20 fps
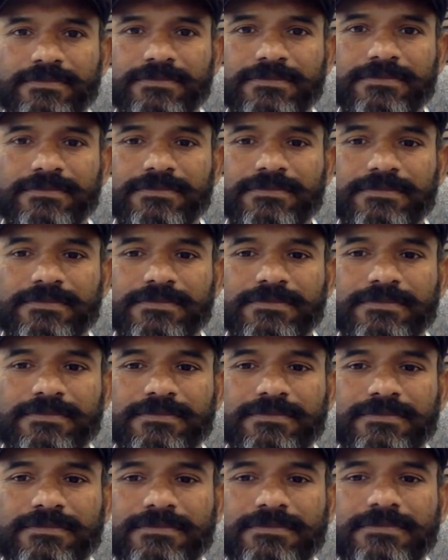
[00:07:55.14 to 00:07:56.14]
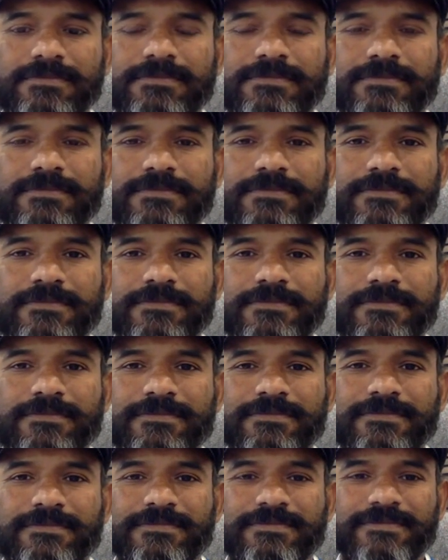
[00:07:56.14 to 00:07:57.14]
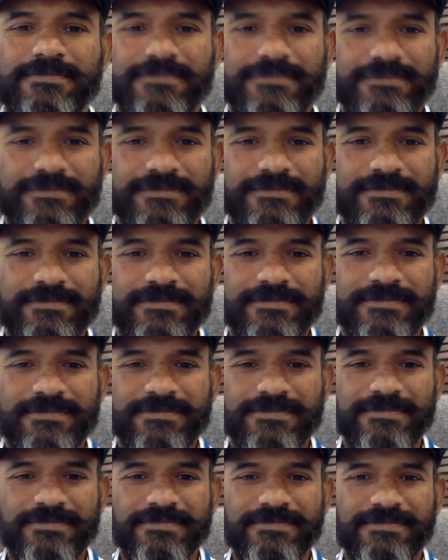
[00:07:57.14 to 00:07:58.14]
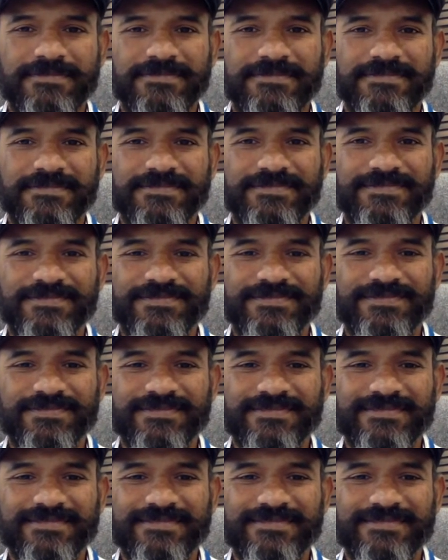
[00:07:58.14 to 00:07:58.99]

No words are spoken by the person on screen.